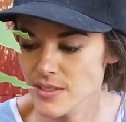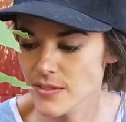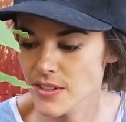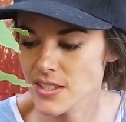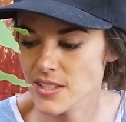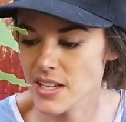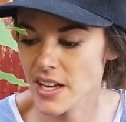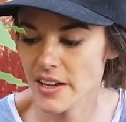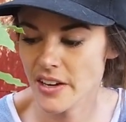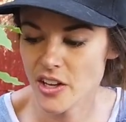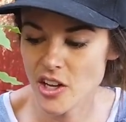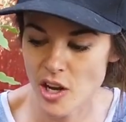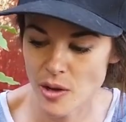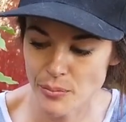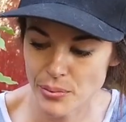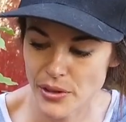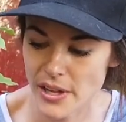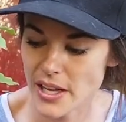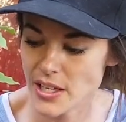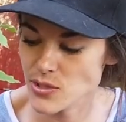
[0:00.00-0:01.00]
It's kind
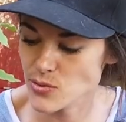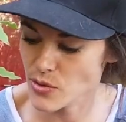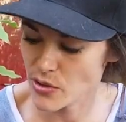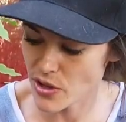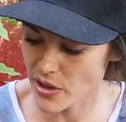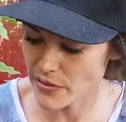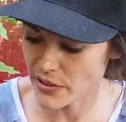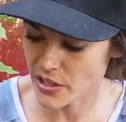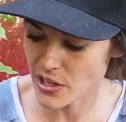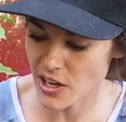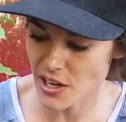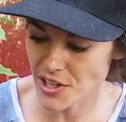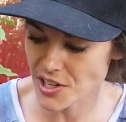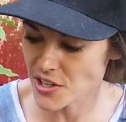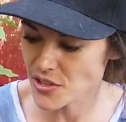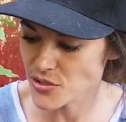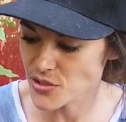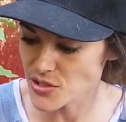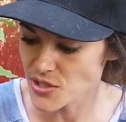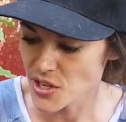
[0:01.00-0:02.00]
of complex with
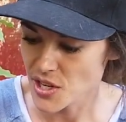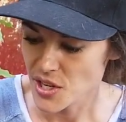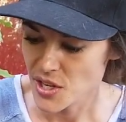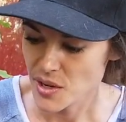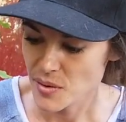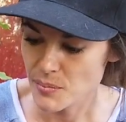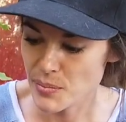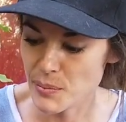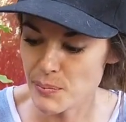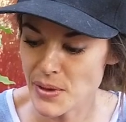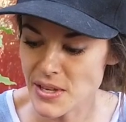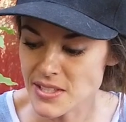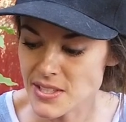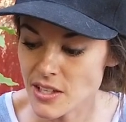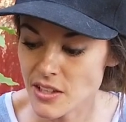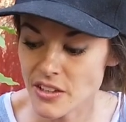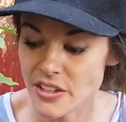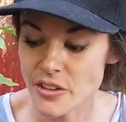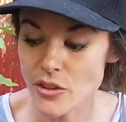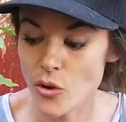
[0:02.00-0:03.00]
avocados,
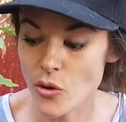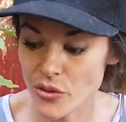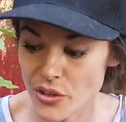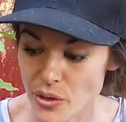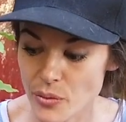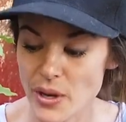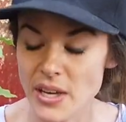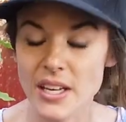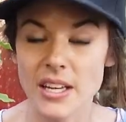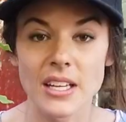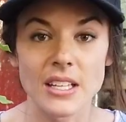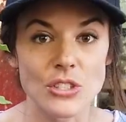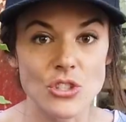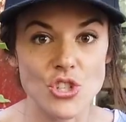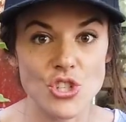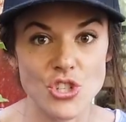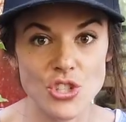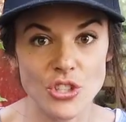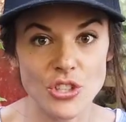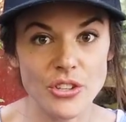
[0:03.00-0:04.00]
but basically the only way
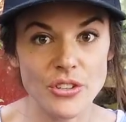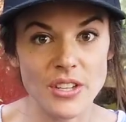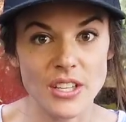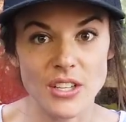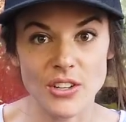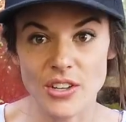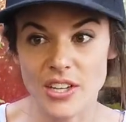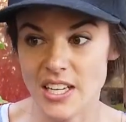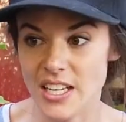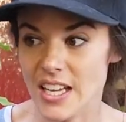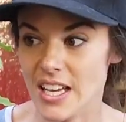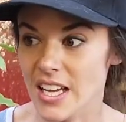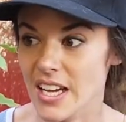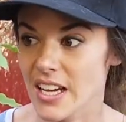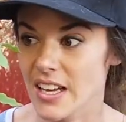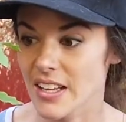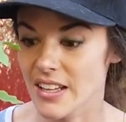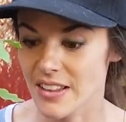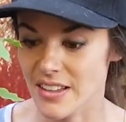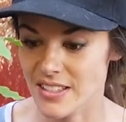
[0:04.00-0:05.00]
to ensure that you're
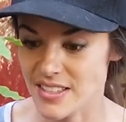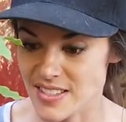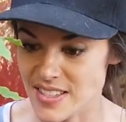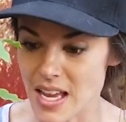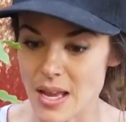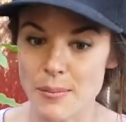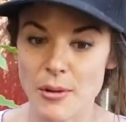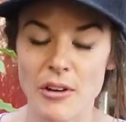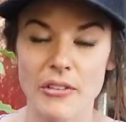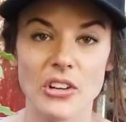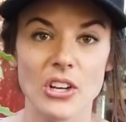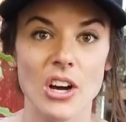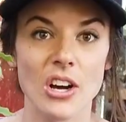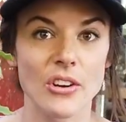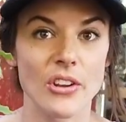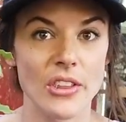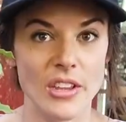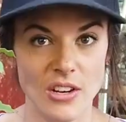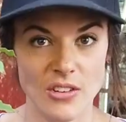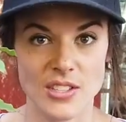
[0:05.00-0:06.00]
going to get the same
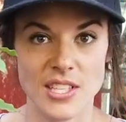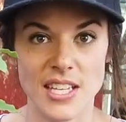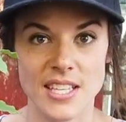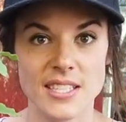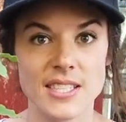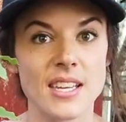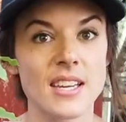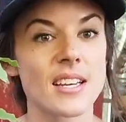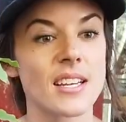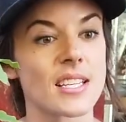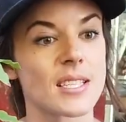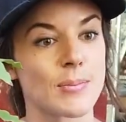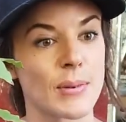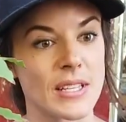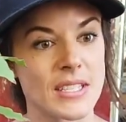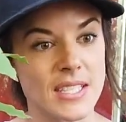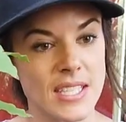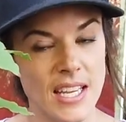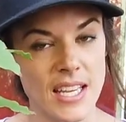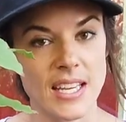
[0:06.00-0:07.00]
avocado that you're tasting
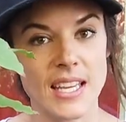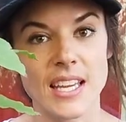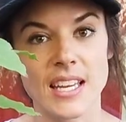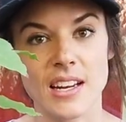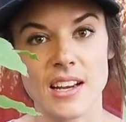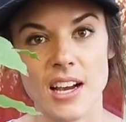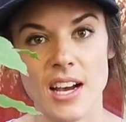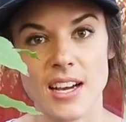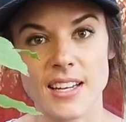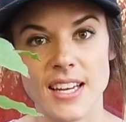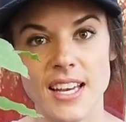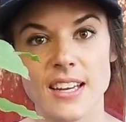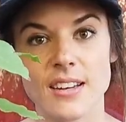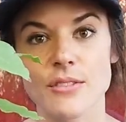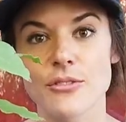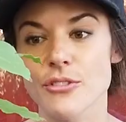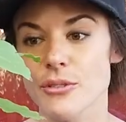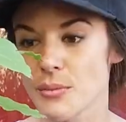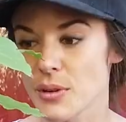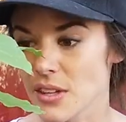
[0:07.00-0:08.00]
is by taking a
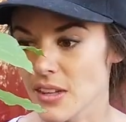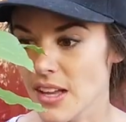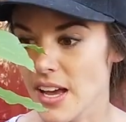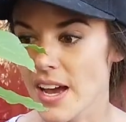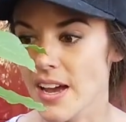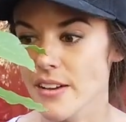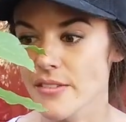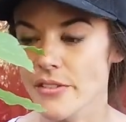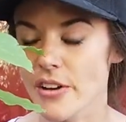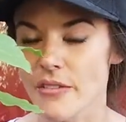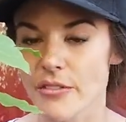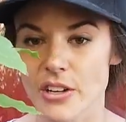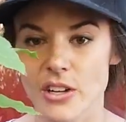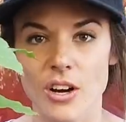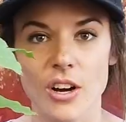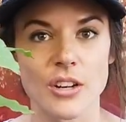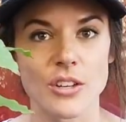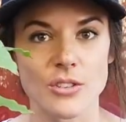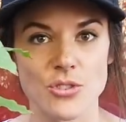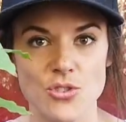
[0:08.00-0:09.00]
cutting from a live
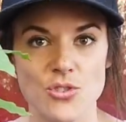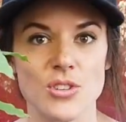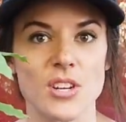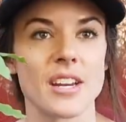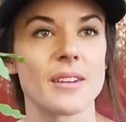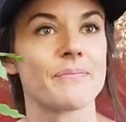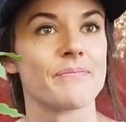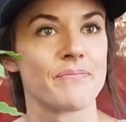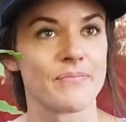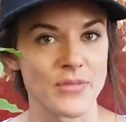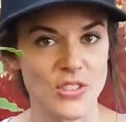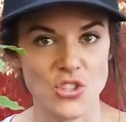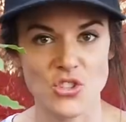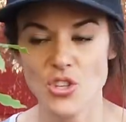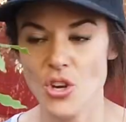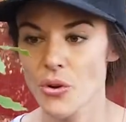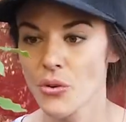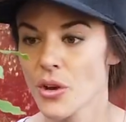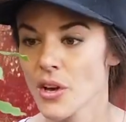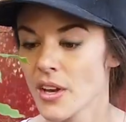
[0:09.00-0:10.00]
avocado tree.
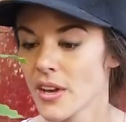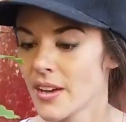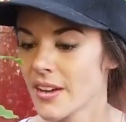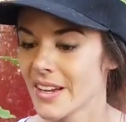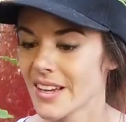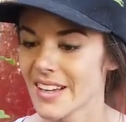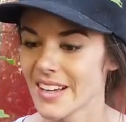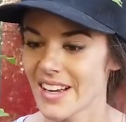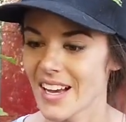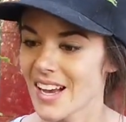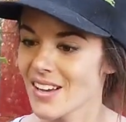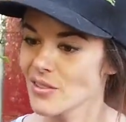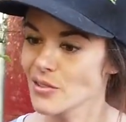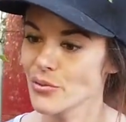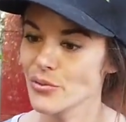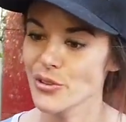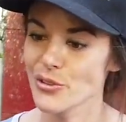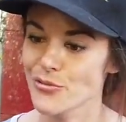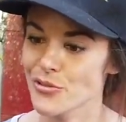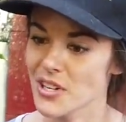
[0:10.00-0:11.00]
So
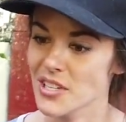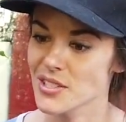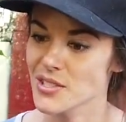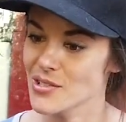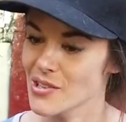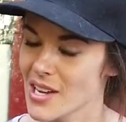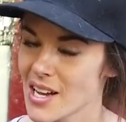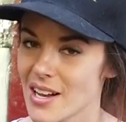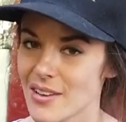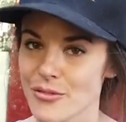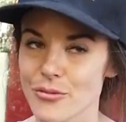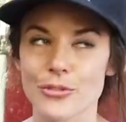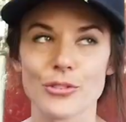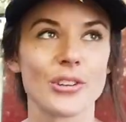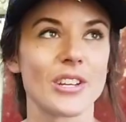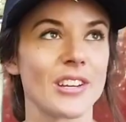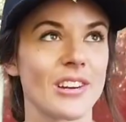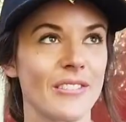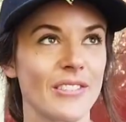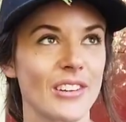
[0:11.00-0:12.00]
I have a few friends who
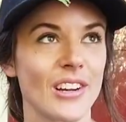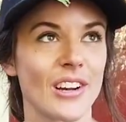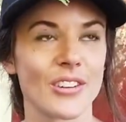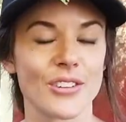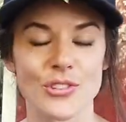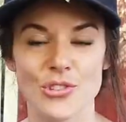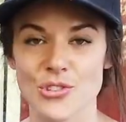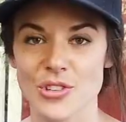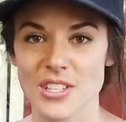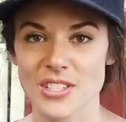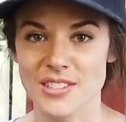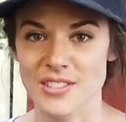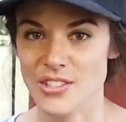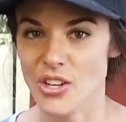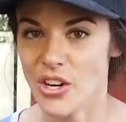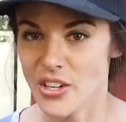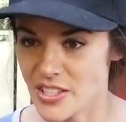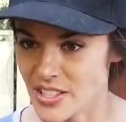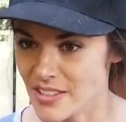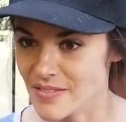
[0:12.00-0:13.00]
have fruiting avocado
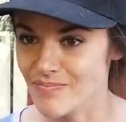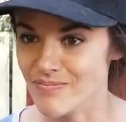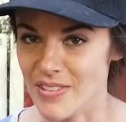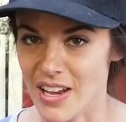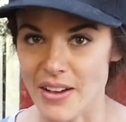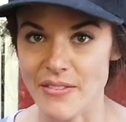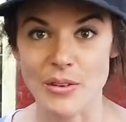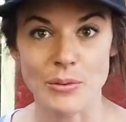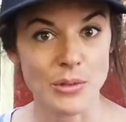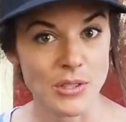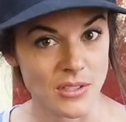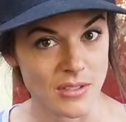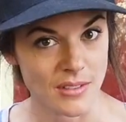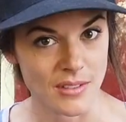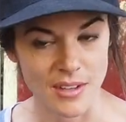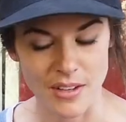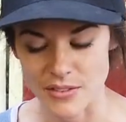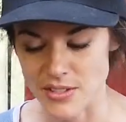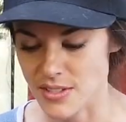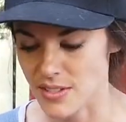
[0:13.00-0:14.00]
trees. It's hard to have them
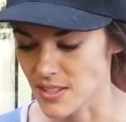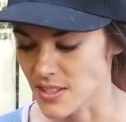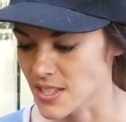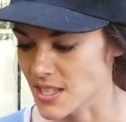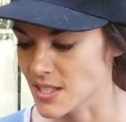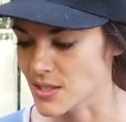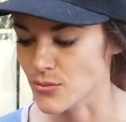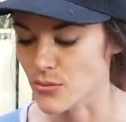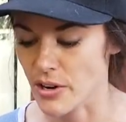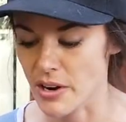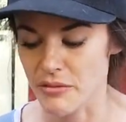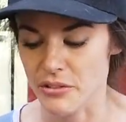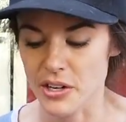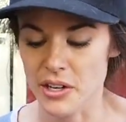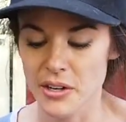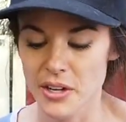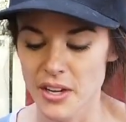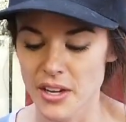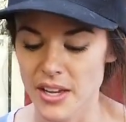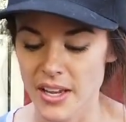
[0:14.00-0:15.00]
because obviously it takes
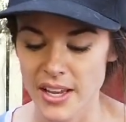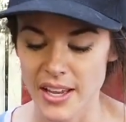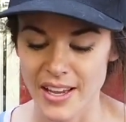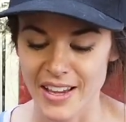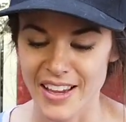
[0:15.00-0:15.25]
forever.